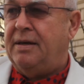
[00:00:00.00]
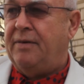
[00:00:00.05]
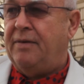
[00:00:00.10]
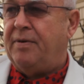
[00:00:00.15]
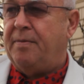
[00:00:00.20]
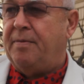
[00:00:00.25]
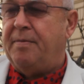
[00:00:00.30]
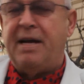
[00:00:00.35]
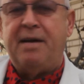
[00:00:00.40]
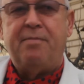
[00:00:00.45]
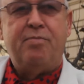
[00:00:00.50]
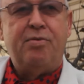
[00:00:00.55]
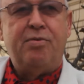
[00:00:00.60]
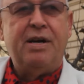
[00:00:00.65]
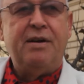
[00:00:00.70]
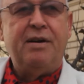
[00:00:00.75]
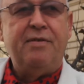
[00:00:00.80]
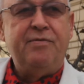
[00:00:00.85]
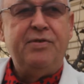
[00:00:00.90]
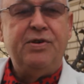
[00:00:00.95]
From that
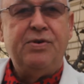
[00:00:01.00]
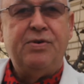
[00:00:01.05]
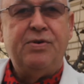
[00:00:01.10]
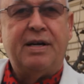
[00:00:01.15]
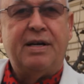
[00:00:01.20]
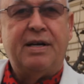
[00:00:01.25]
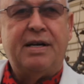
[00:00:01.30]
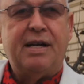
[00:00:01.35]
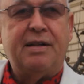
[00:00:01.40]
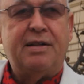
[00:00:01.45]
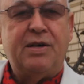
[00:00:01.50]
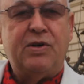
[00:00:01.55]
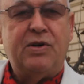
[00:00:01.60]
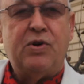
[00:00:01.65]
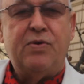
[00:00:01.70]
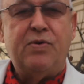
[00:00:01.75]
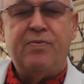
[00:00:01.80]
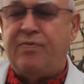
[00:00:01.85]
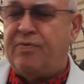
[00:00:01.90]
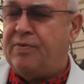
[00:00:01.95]
point of view, I got the
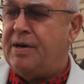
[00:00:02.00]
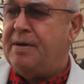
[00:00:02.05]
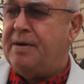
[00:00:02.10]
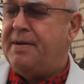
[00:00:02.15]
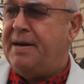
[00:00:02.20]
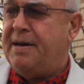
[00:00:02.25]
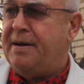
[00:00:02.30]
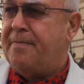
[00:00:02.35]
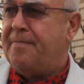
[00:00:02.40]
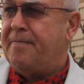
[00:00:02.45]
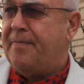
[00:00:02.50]
dome from him,